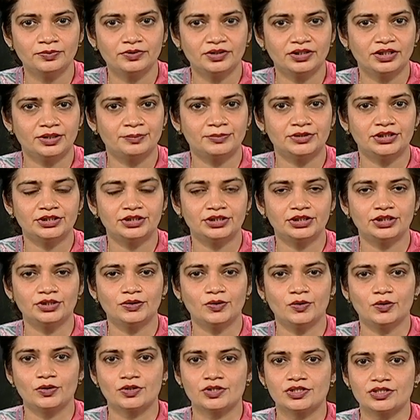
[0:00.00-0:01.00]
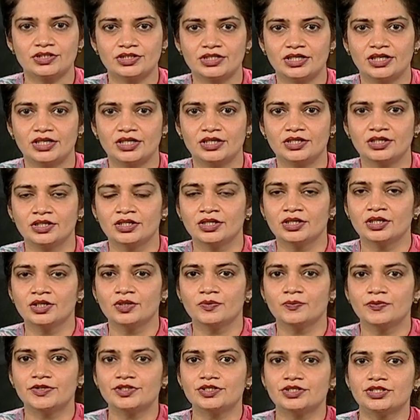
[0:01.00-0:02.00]
community or state
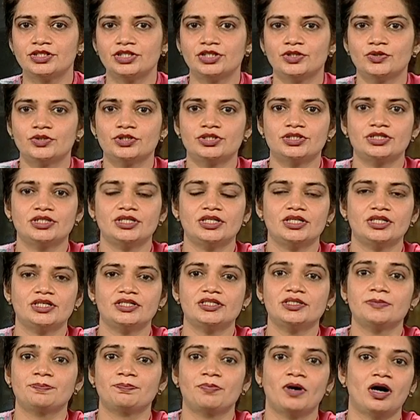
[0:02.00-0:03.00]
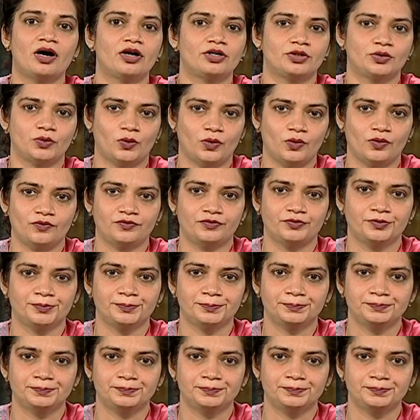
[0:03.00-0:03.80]
which he or she is part of.